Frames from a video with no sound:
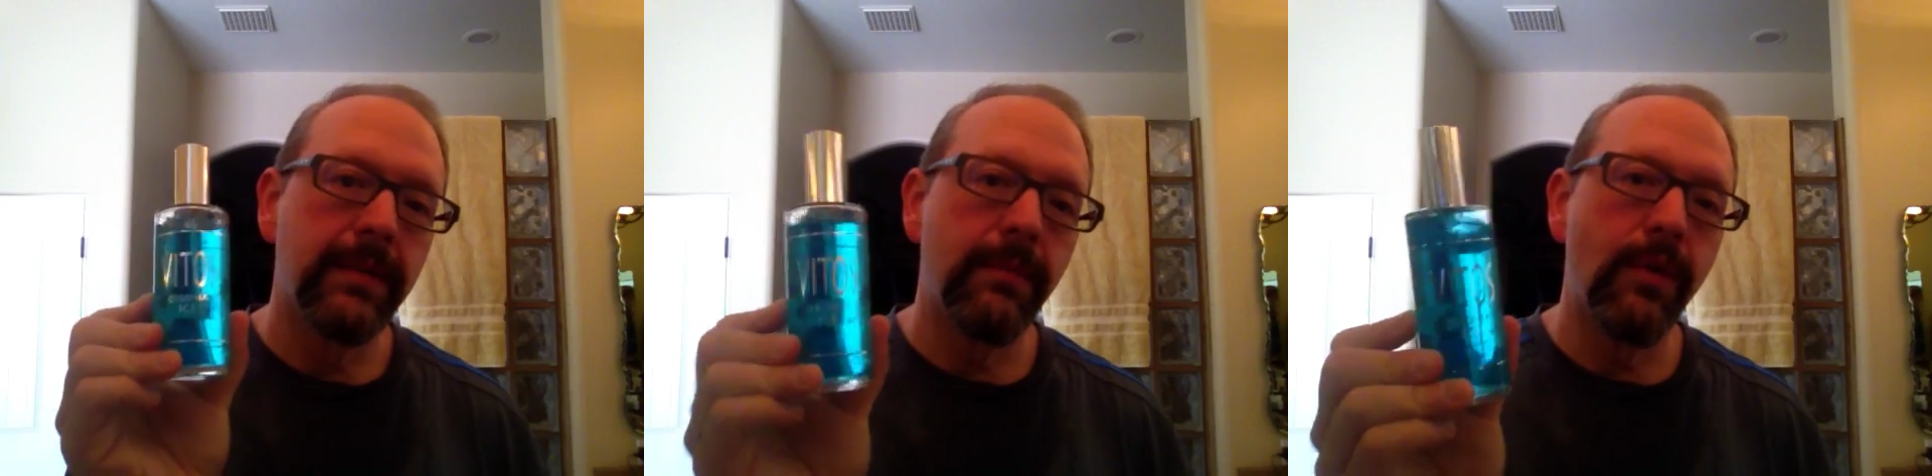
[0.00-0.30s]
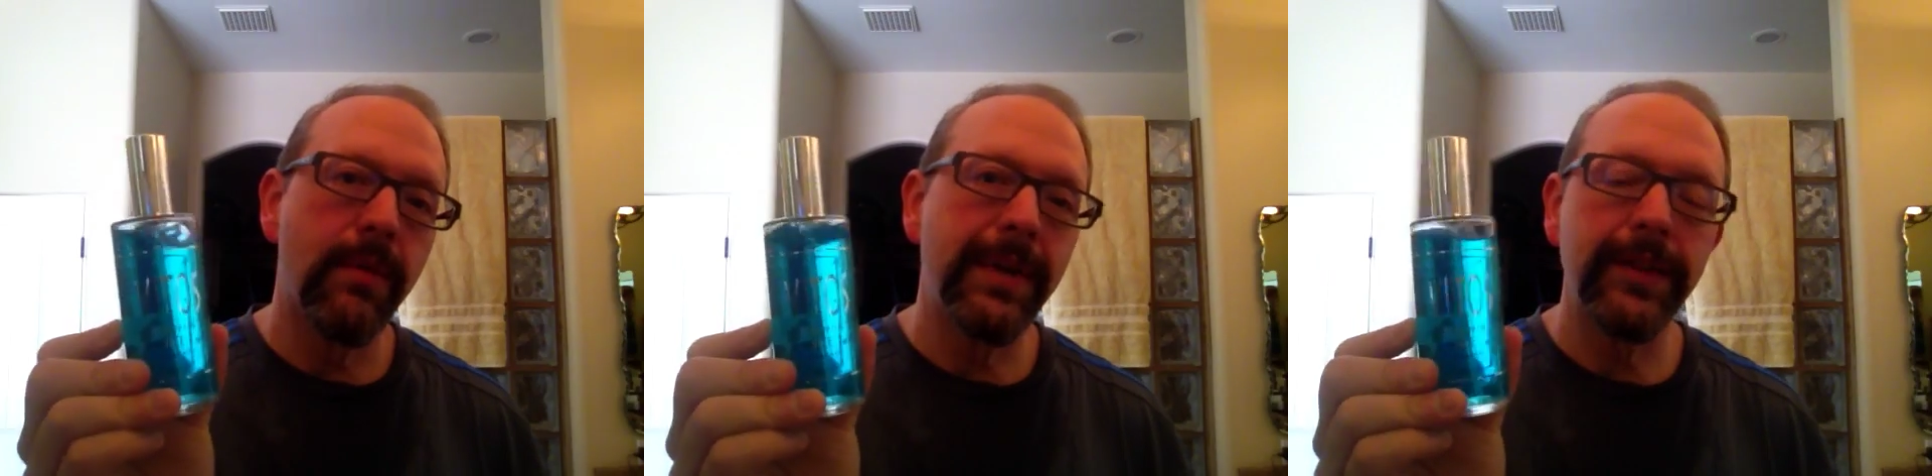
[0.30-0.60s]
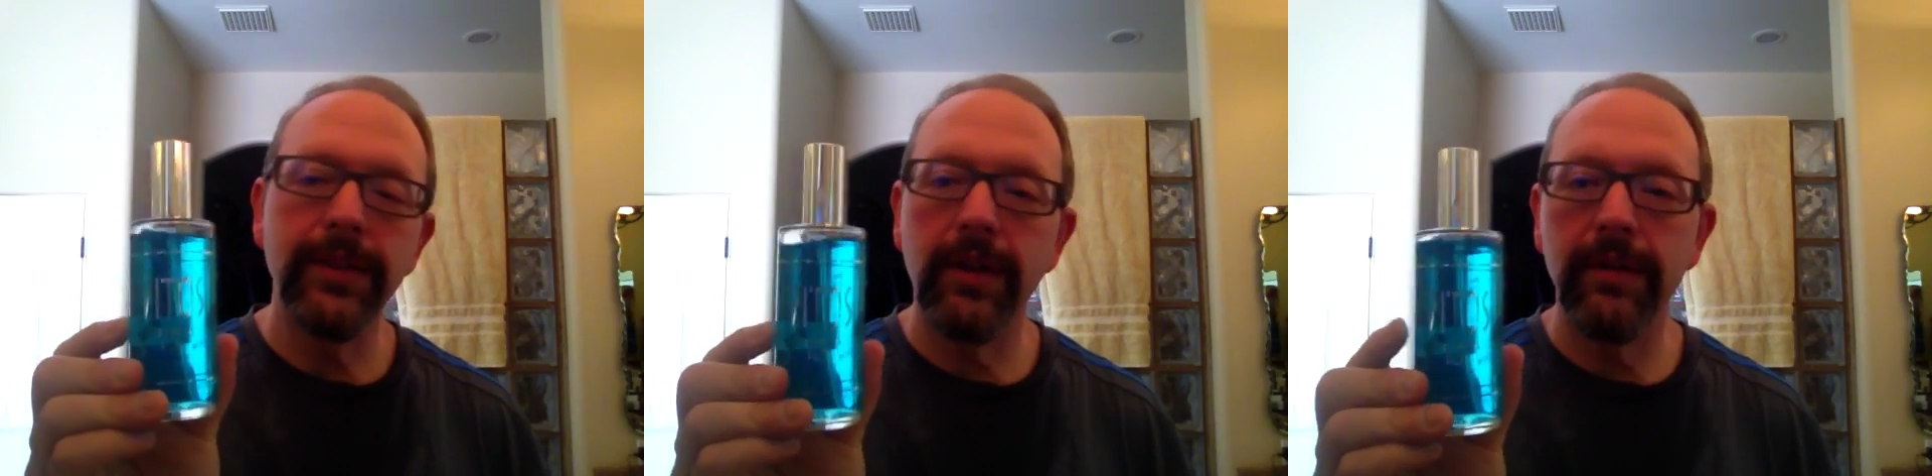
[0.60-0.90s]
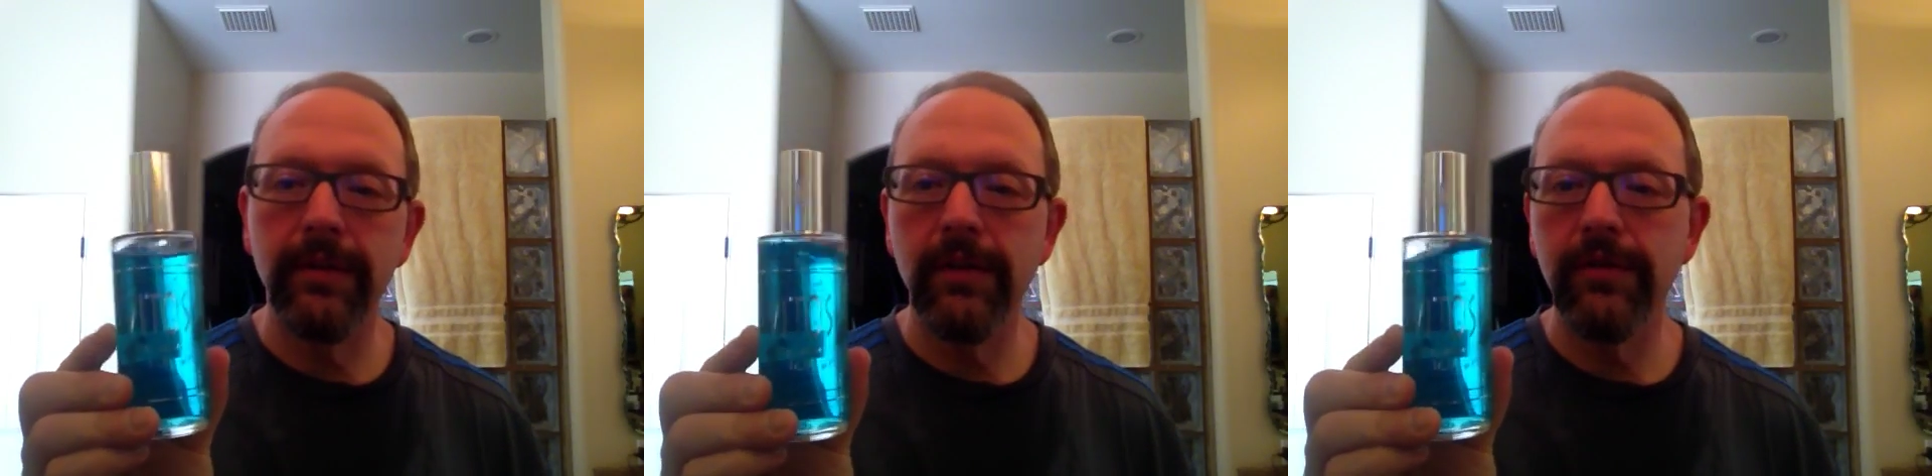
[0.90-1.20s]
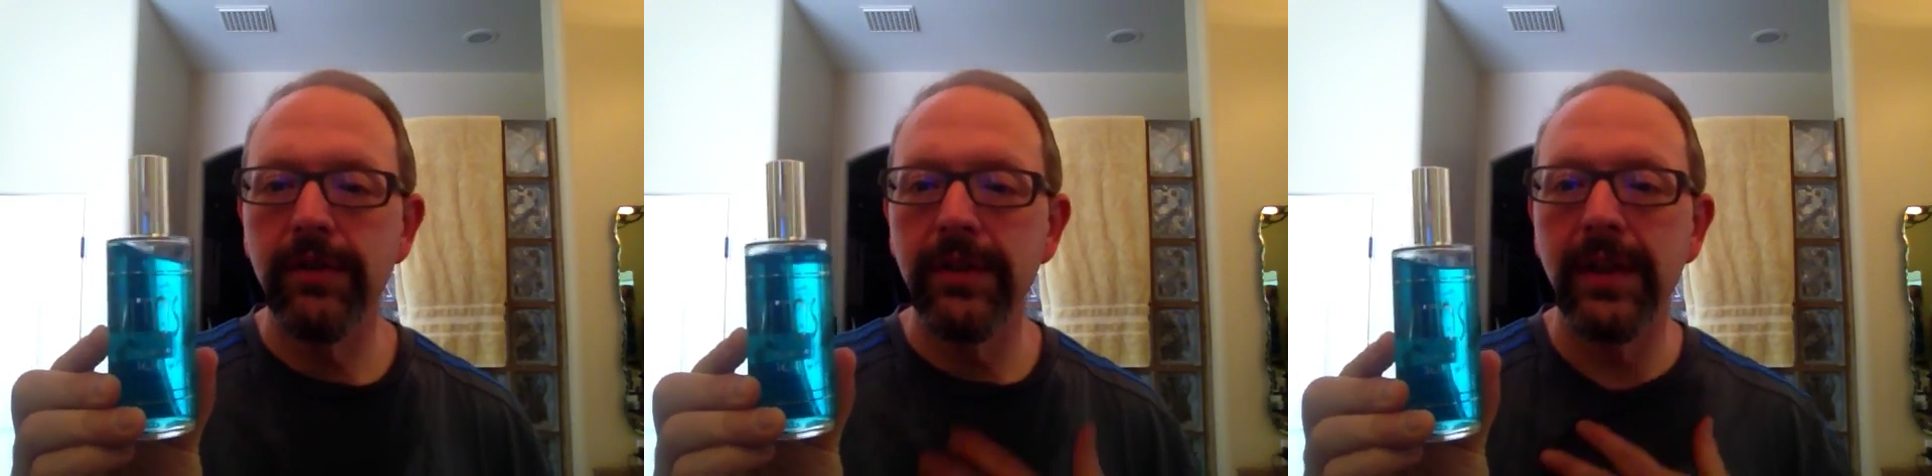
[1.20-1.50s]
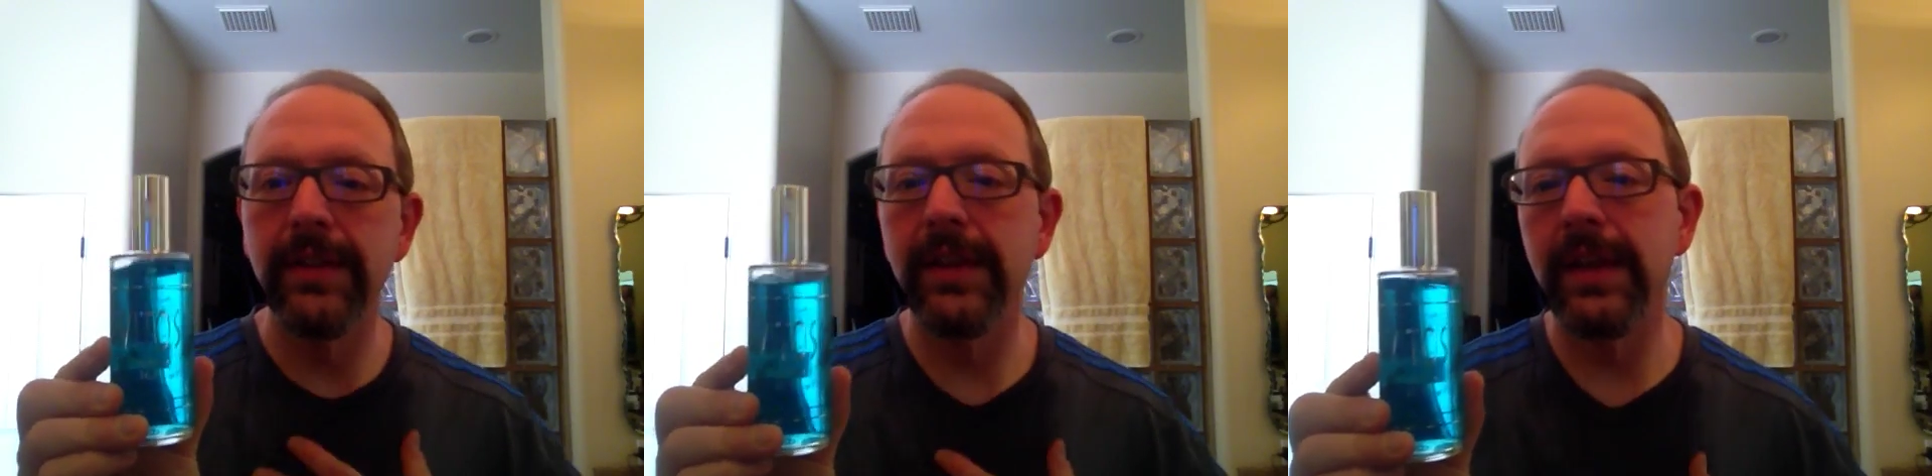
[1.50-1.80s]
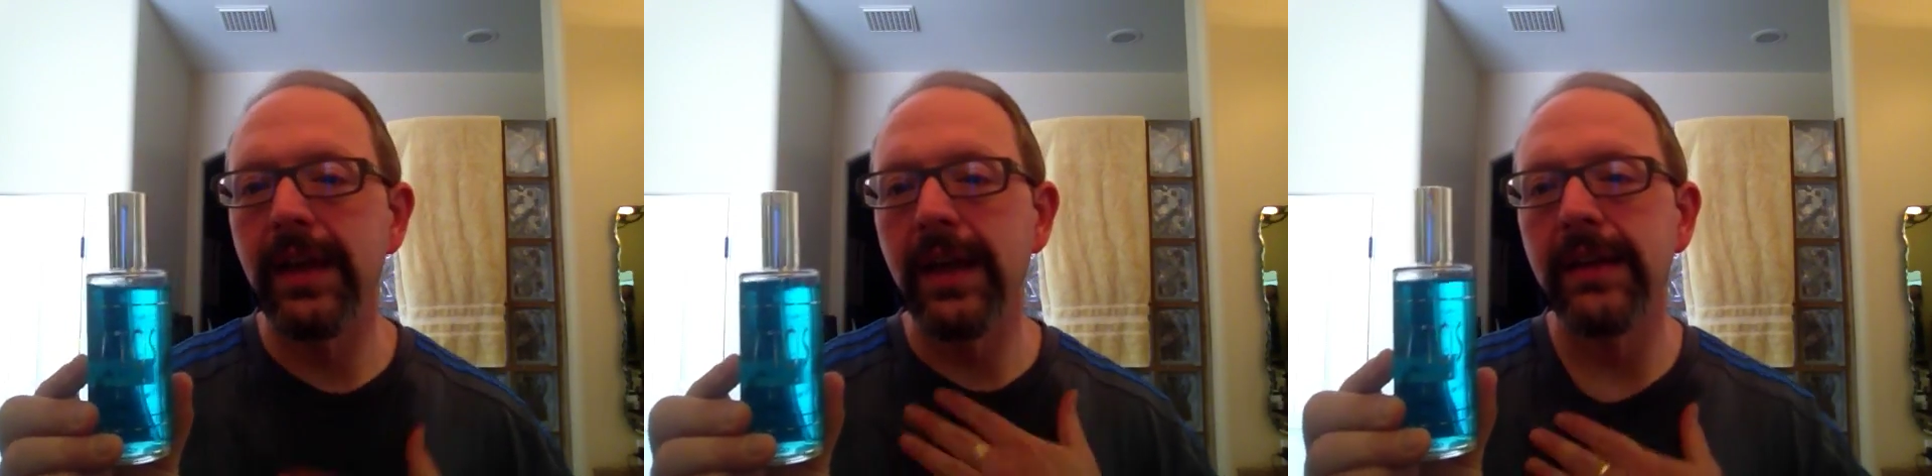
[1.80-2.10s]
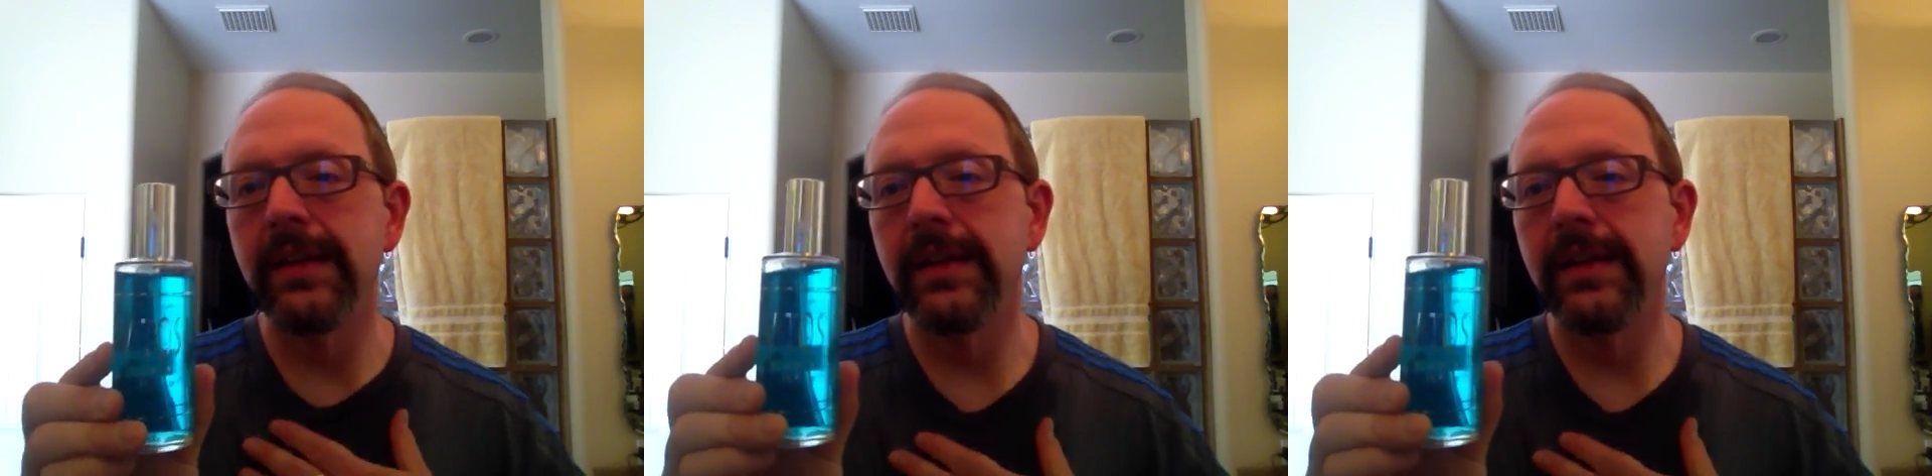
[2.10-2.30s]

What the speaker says: more menthol version than the